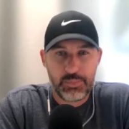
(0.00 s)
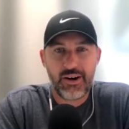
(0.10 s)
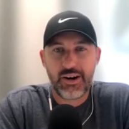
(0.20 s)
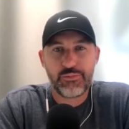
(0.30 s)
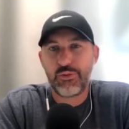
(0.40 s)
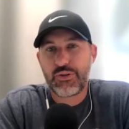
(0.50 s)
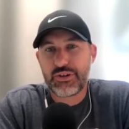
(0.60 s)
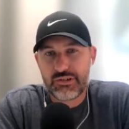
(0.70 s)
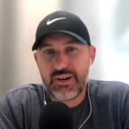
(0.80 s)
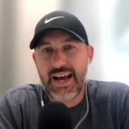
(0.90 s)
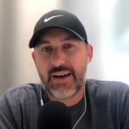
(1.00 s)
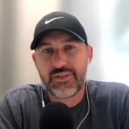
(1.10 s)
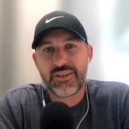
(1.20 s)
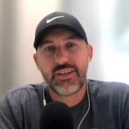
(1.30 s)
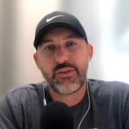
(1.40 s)
preparing for their
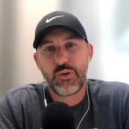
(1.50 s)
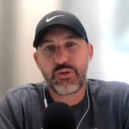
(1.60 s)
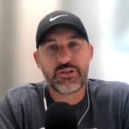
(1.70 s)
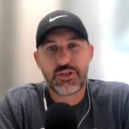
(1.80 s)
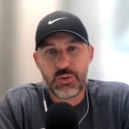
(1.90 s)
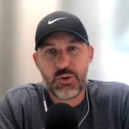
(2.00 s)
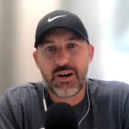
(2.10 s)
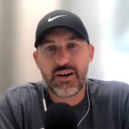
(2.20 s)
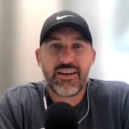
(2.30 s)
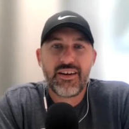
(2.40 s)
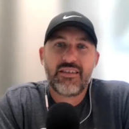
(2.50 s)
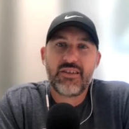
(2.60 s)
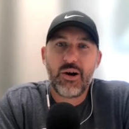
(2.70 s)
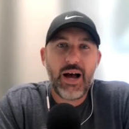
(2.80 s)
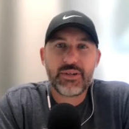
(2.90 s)
craft, for their sport.
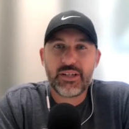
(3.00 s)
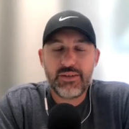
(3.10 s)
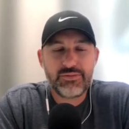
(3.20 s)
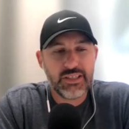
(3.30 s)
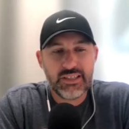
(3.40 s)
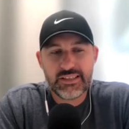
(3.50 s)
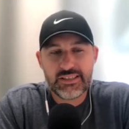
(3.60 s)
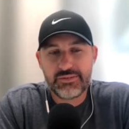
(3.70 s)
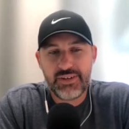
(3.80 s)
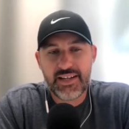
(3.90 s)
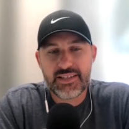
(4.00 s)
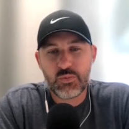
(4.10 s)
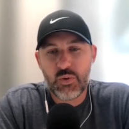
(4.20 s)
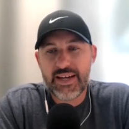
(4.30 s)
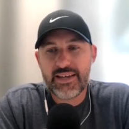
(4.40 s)
So I would love to to find
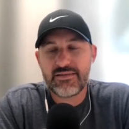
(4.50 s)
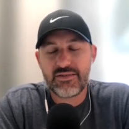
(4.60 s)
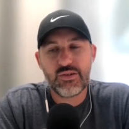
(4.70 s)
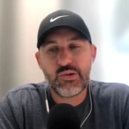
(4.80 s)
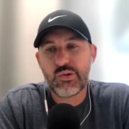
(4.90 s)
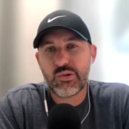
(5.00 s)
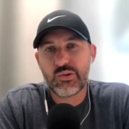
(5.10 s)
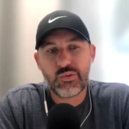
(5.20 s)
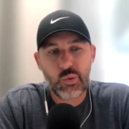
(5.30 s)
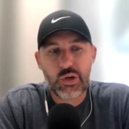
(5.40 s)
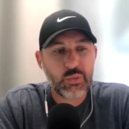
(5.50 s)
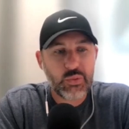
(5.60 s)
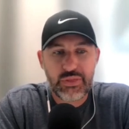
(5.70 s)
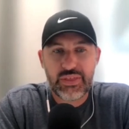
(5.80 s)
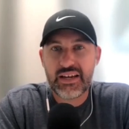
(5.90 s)
some ways to work
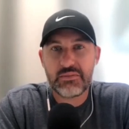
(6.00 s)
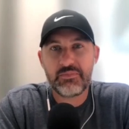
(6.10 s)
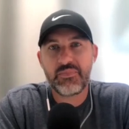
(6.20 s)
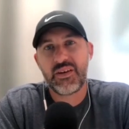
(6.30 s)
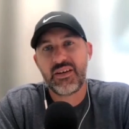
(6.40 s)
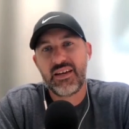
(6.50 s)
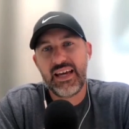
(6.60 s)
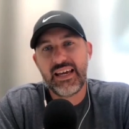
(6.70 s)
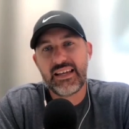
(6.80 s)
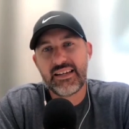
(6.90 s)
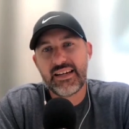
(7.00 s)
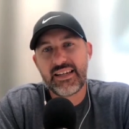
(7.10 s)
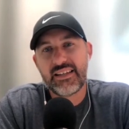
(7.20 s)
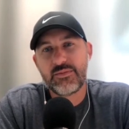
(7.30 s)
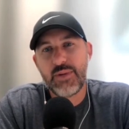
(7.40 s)
with them and
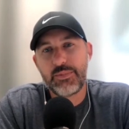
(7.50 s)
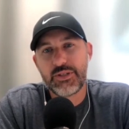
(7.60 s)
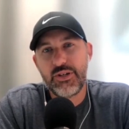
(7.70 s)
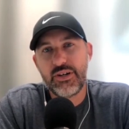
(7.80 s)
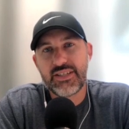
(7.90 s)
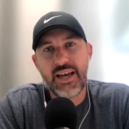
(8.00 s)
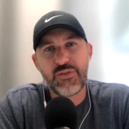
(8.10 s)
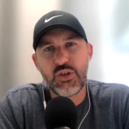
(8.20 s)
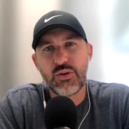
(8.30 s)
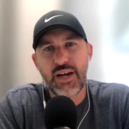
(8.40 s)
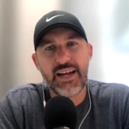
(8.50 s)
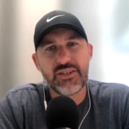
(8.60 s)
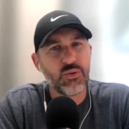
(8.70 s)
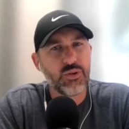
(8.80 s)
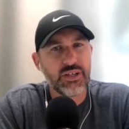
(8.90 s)
uh, get some opportunities. Have you
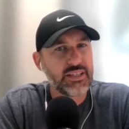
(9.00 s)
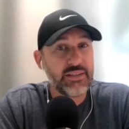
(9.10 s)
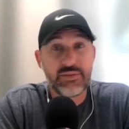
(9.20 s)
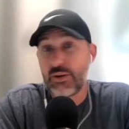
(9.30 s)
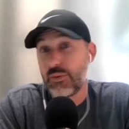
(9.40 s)
gotten to work